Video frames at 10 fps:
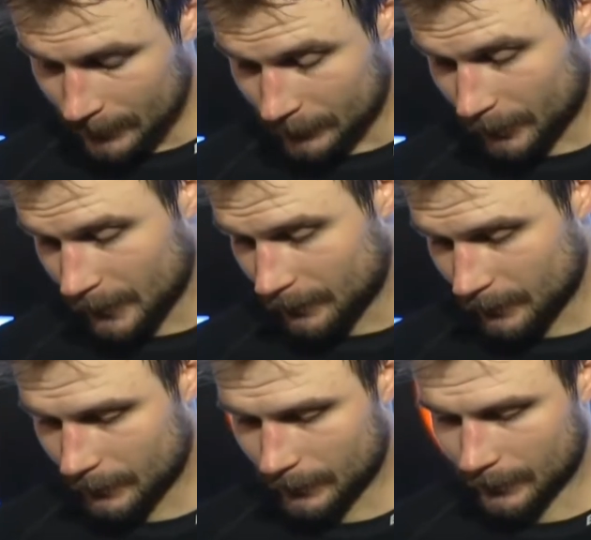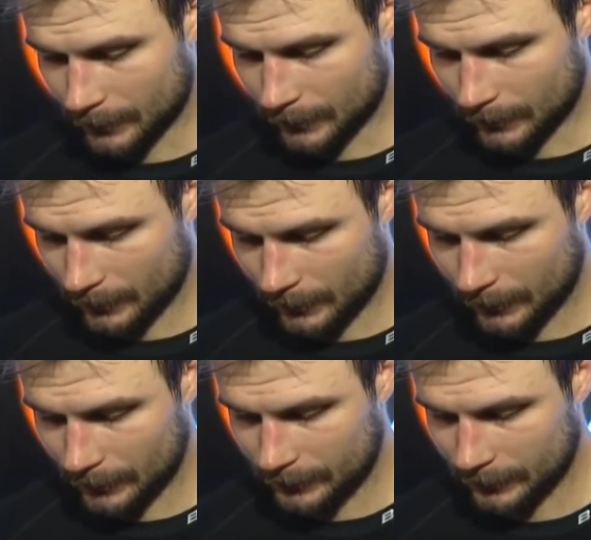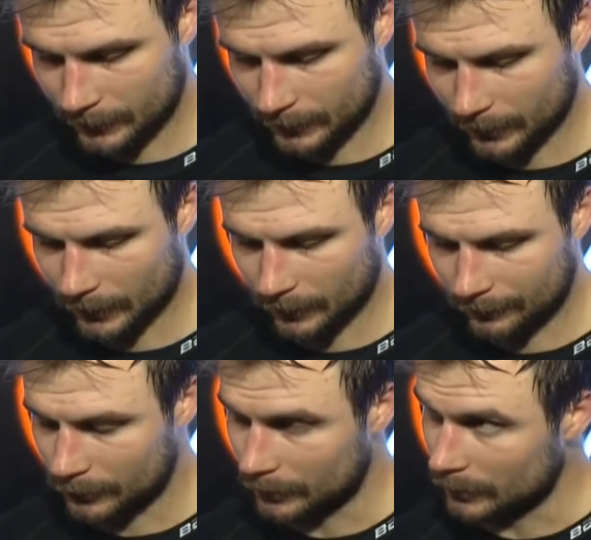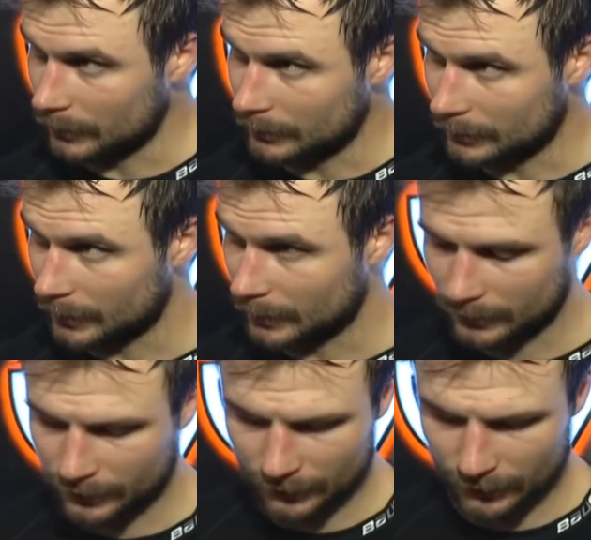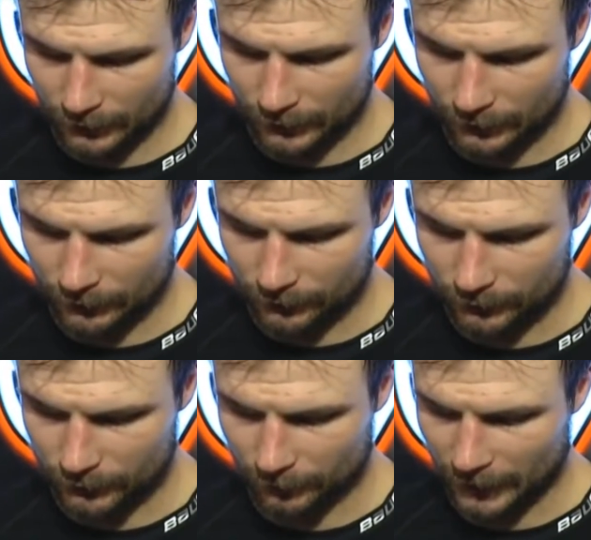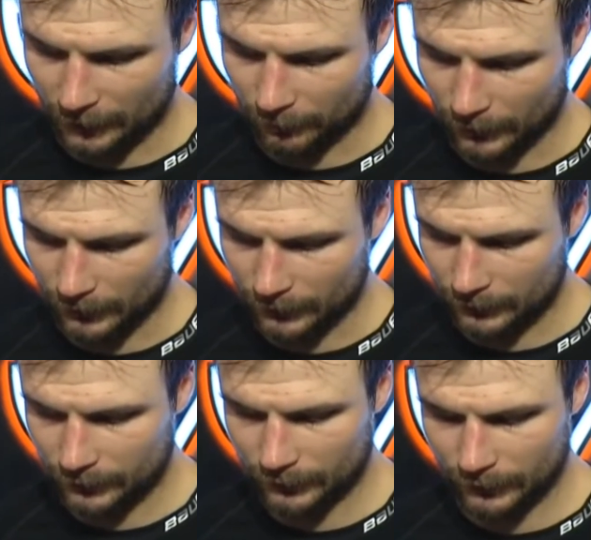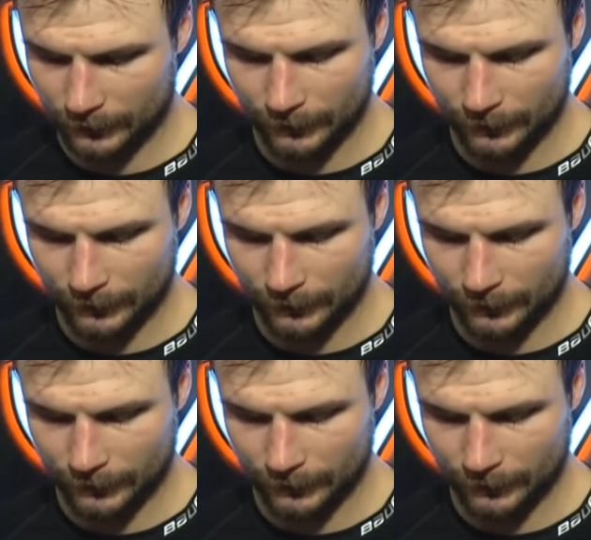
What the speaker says: Yeah, it's great. Gets us off to an early start. Was making plays.